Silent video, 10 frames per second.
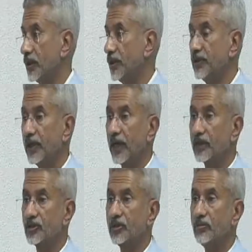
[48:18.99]

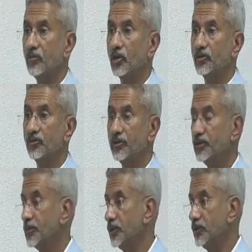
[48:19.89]
interaction was
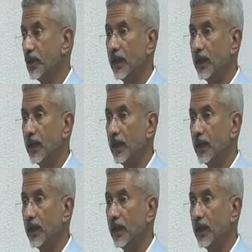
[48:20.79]
visible,